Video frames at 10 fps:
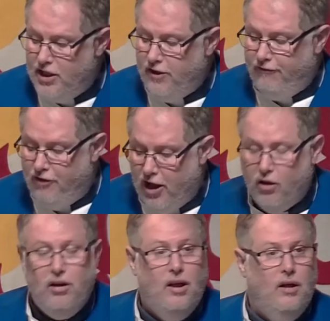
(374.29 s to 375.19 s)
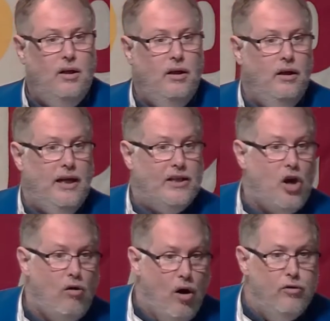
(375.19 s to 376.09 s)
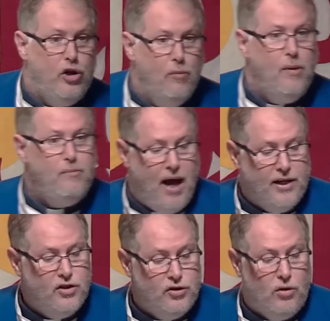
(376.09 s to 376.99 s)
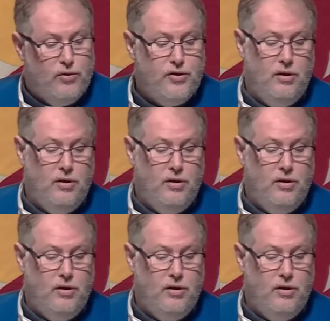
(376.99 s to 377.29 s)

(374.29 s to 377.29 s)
to fill is our own human bodies and souls.